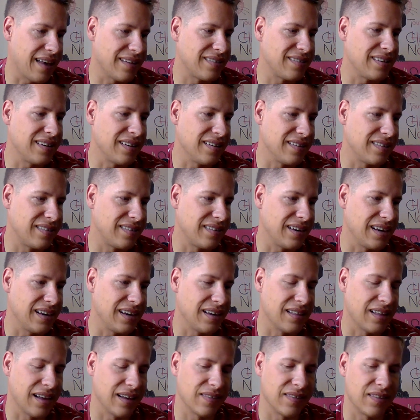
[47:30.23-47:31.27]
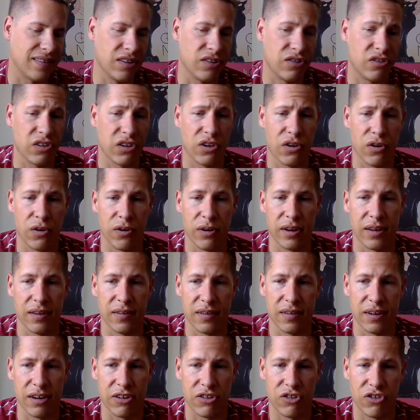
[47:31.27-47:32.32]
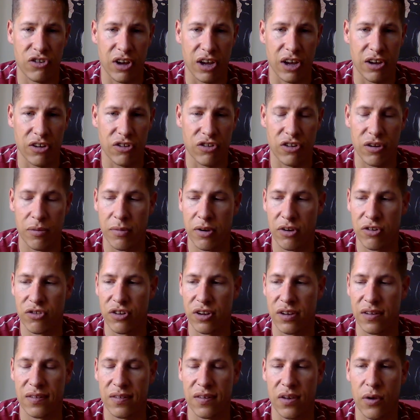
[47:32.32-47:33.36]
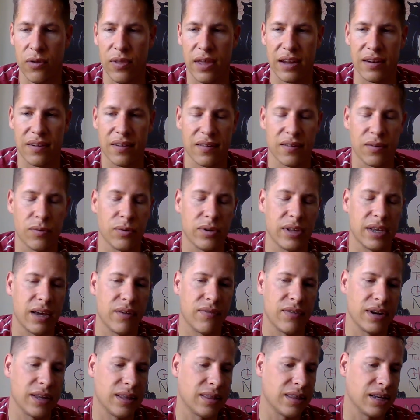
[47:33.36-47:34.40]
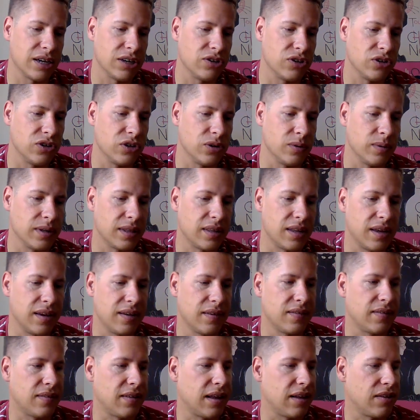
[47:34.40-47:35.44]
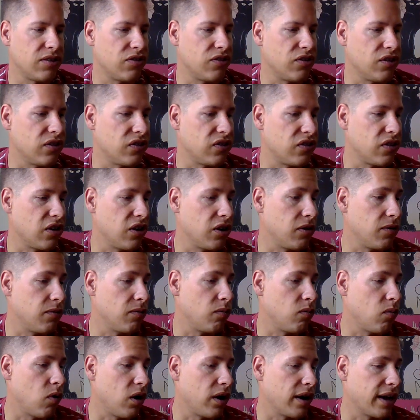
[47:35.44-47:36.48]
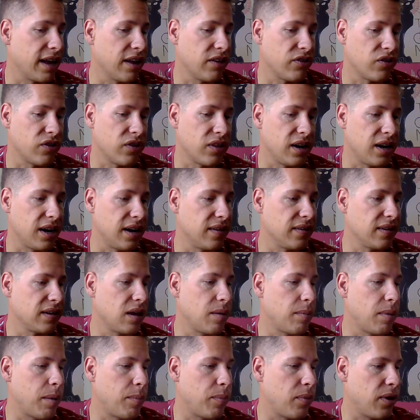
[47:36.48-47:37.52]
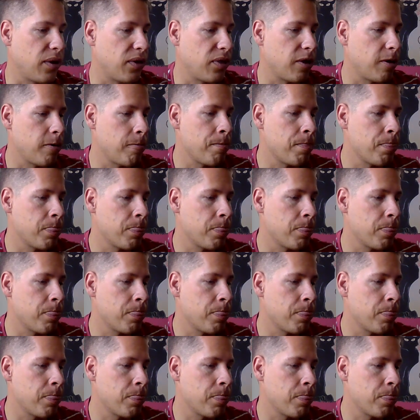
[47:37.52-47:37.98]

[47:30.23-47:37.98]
SEC, that's the Securities and Exchange Commission, so that doesn't really have anything to do with this. That's just a wrong answer that I had to come up with.